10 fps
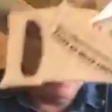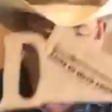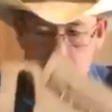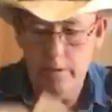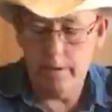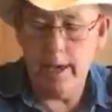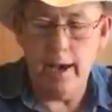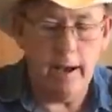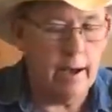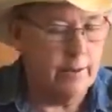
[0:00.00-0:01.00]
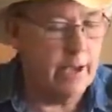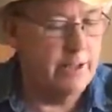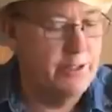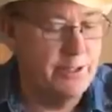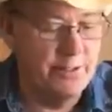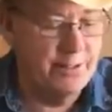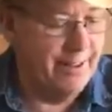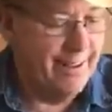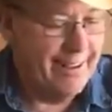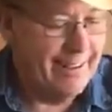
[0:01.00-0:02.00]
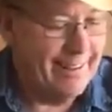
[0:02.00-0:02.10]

papers and yeah. stuff. You're upside down.